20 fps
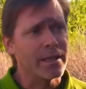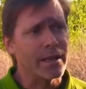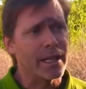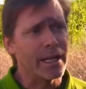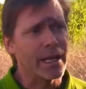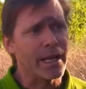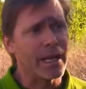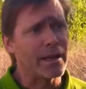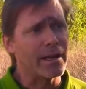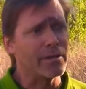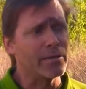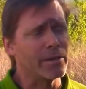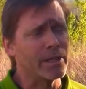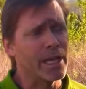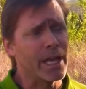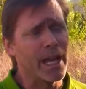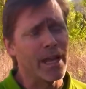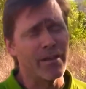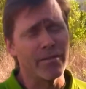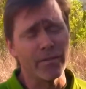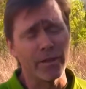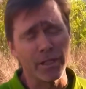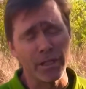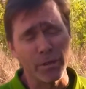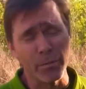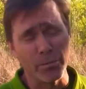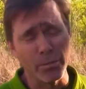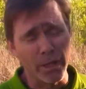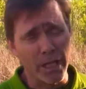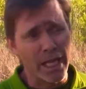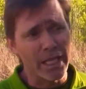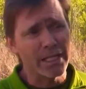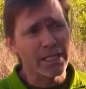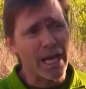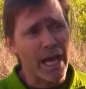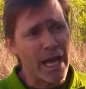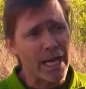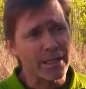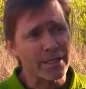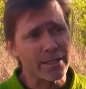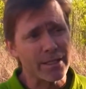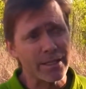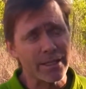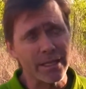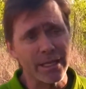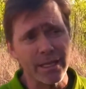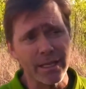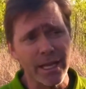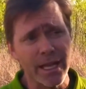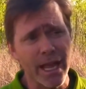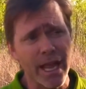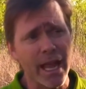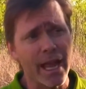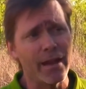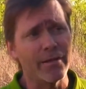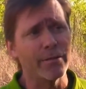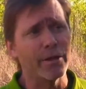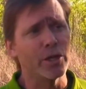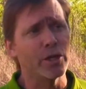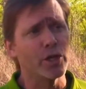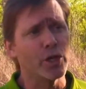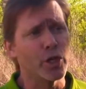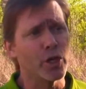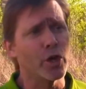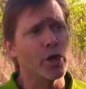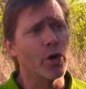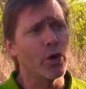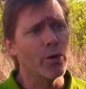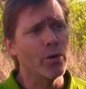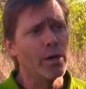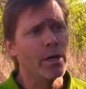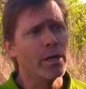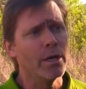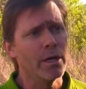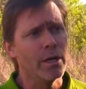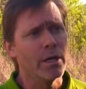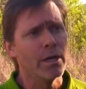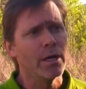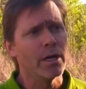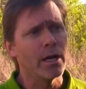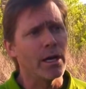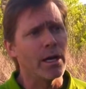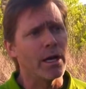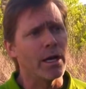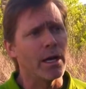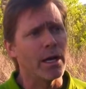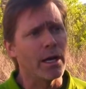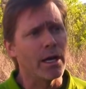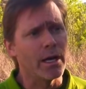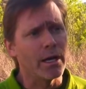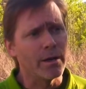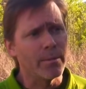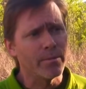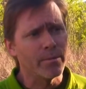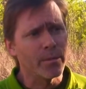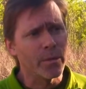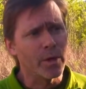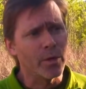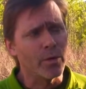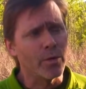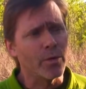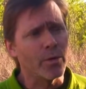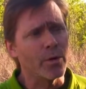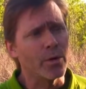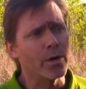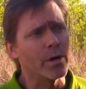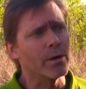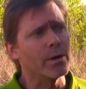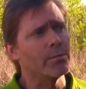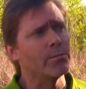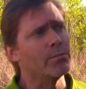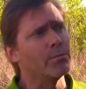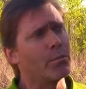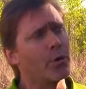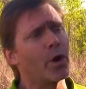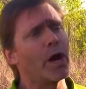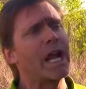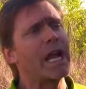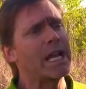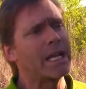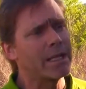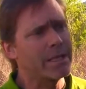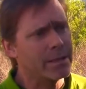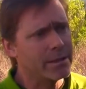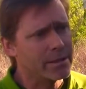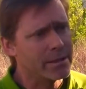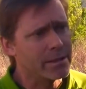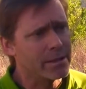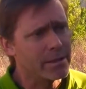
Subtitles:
They not only have a little blood toxicity, they have a neuro or brain